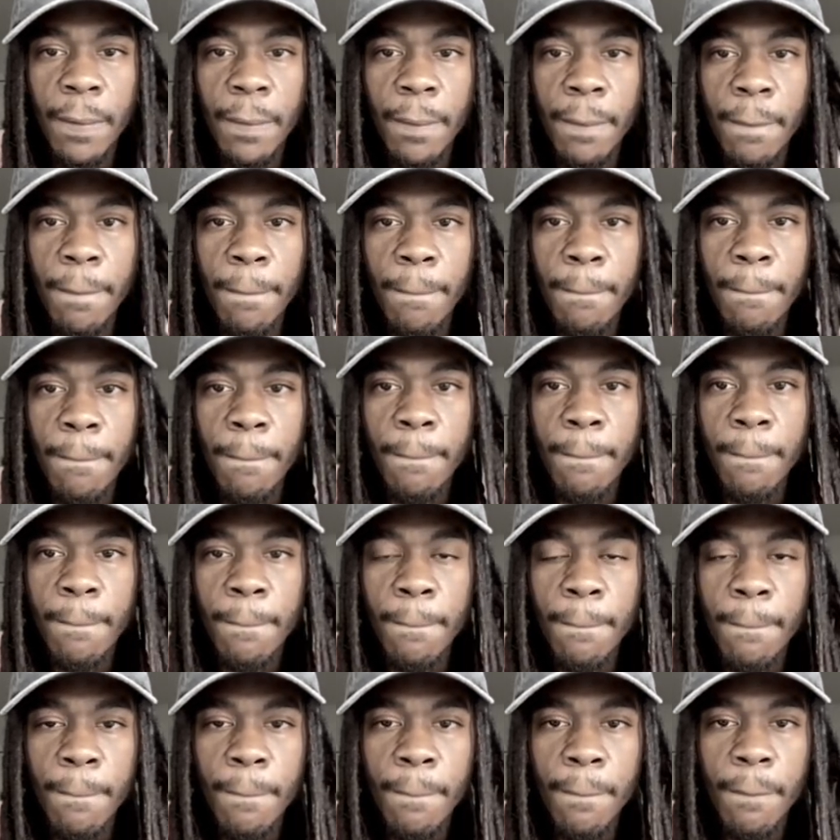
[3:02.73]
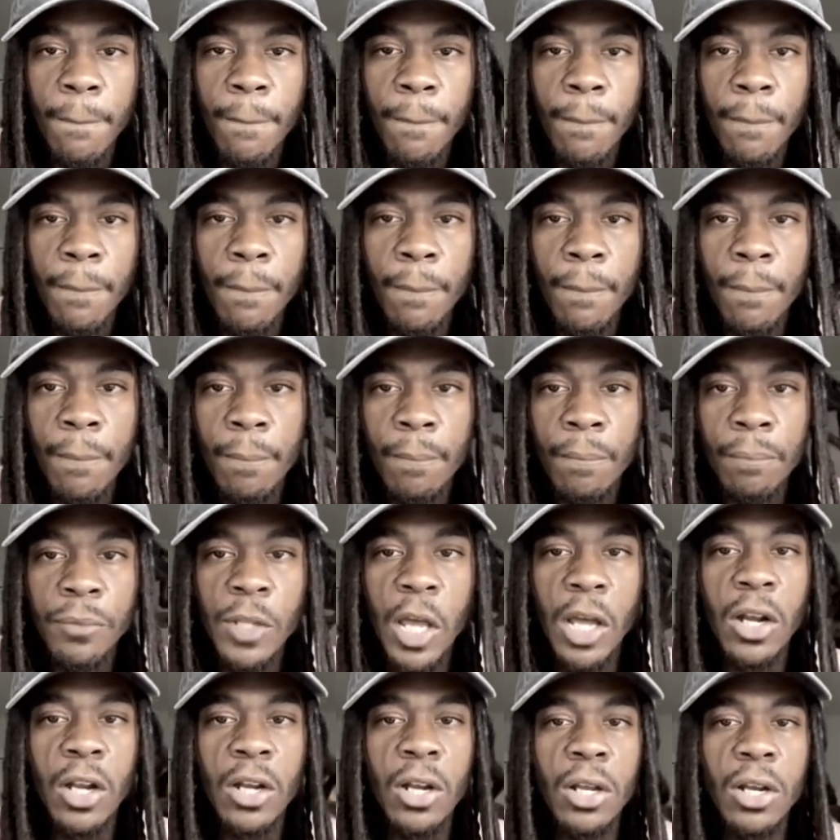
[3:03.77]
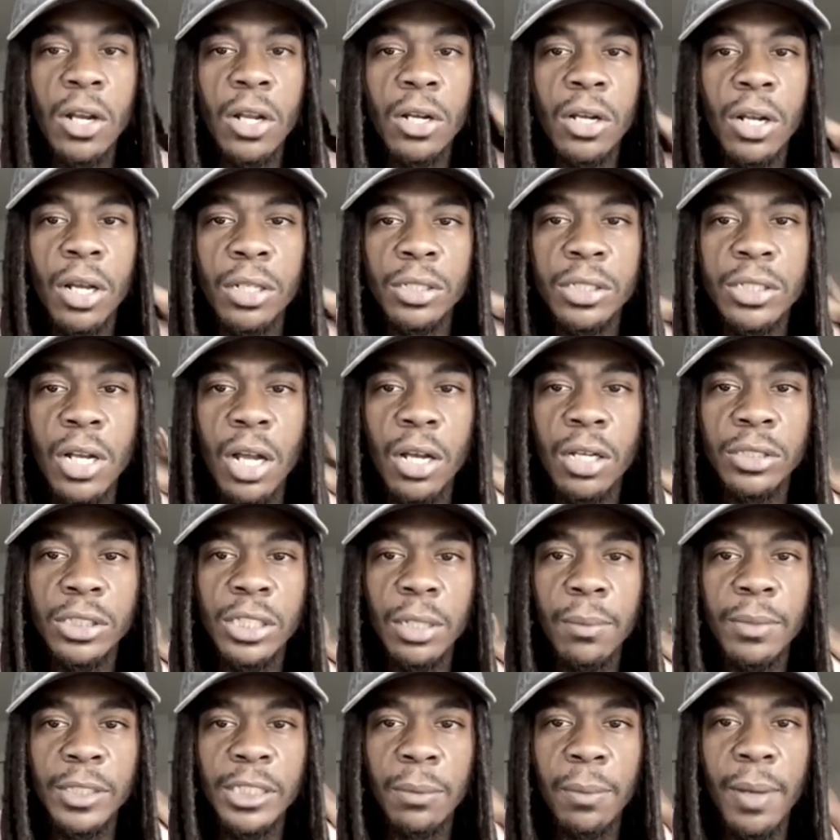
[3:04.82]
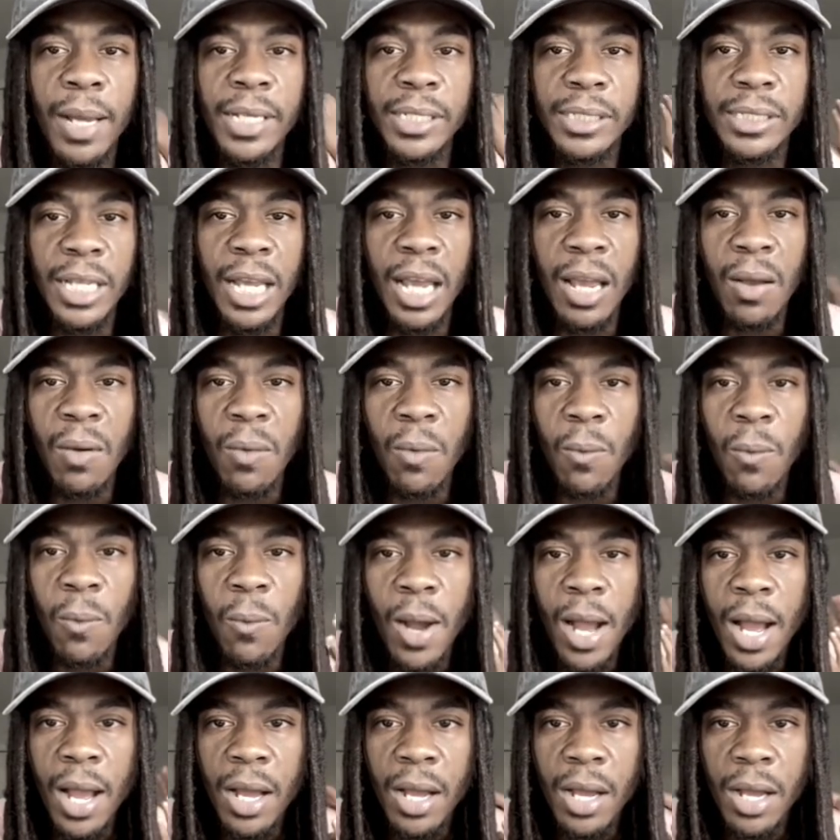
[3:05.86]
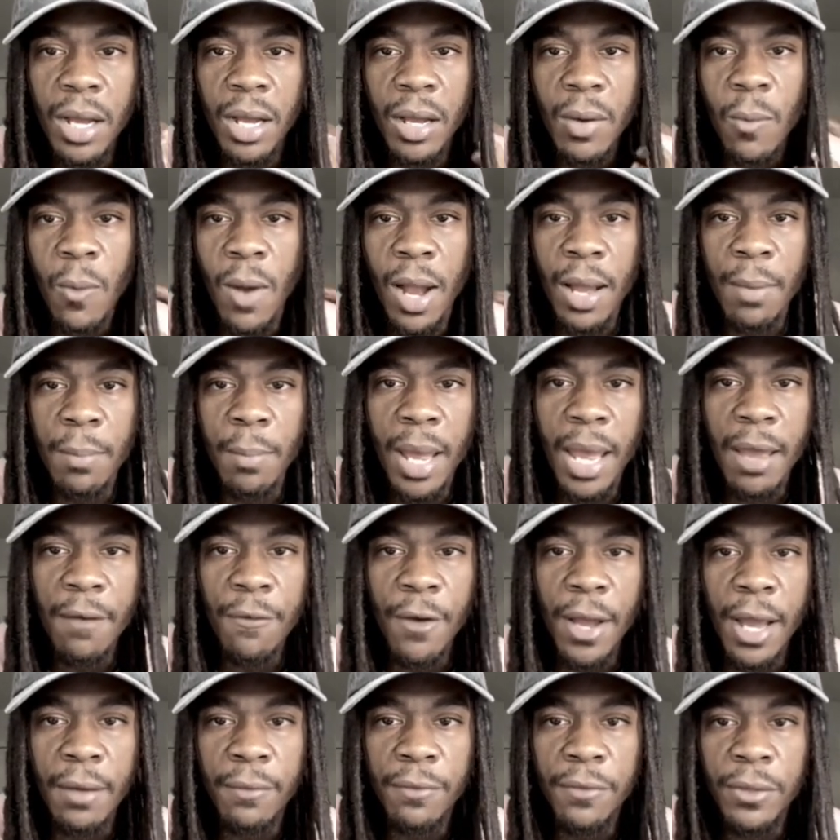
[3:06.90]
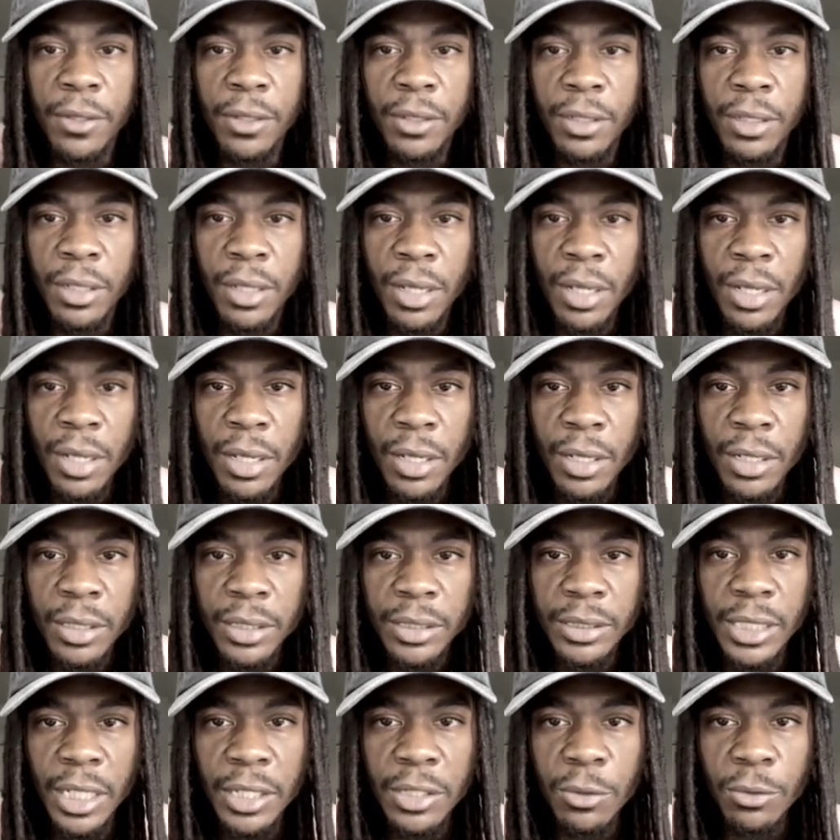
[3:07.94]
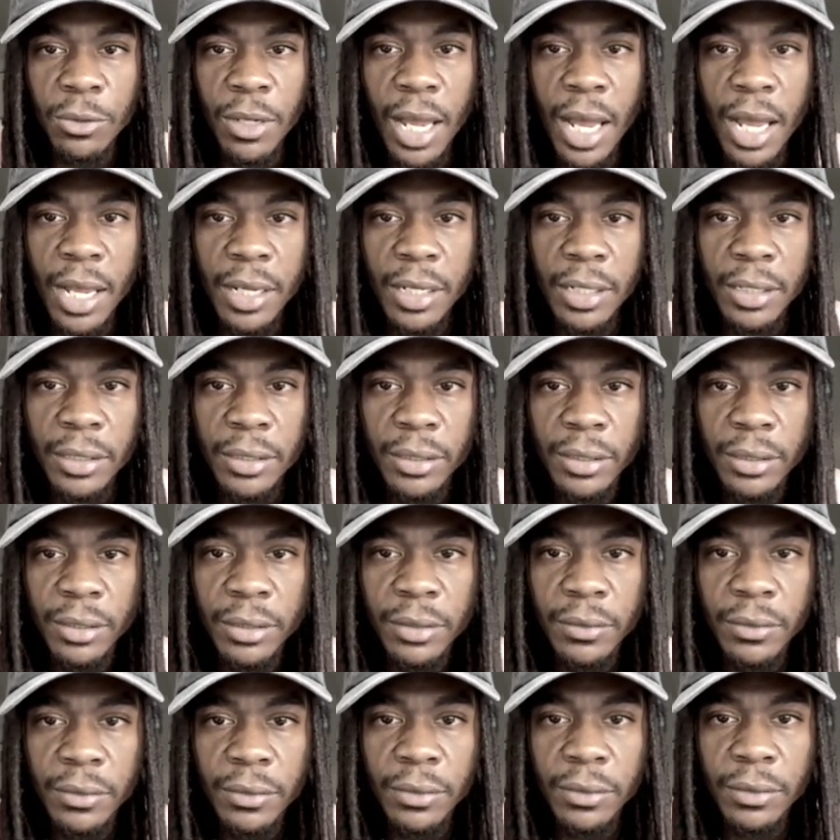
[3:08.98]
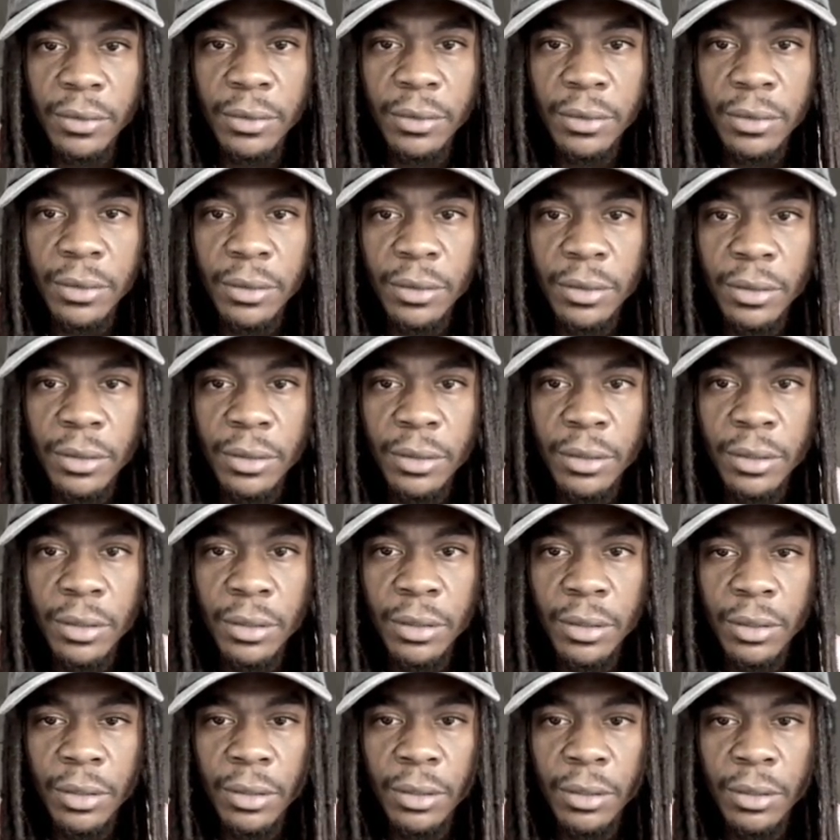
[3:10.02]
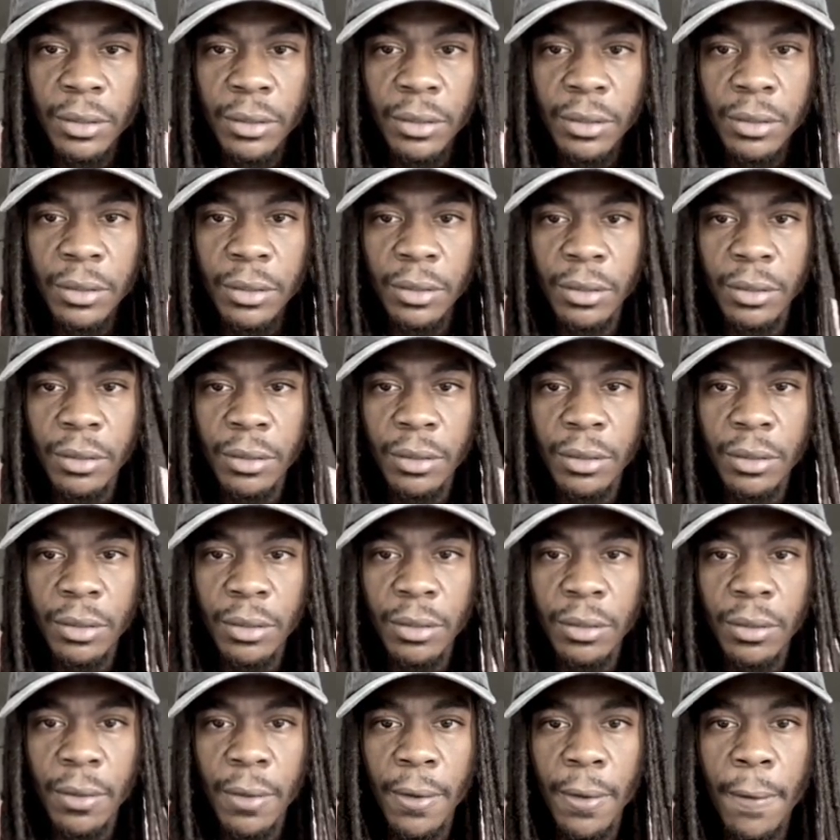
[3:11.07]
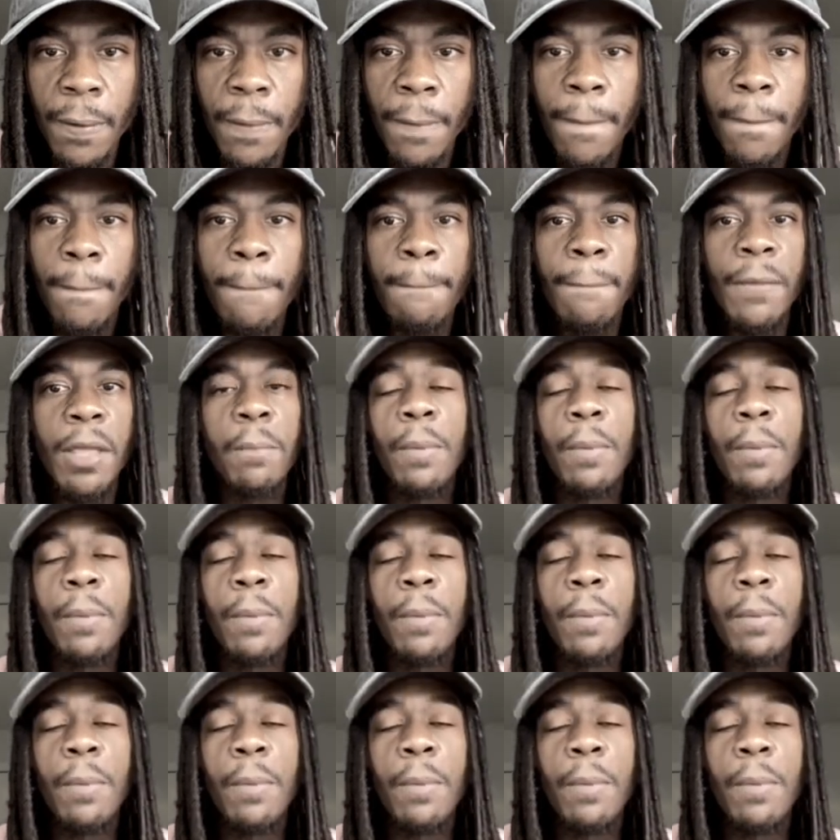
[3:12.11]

Math in here. Matt. No, no, no, no, no, no. Somebody, somebody said why? Uh, why Math Hoffa say you lying? Lying. Oh yeah. What? I'm not. I'm not.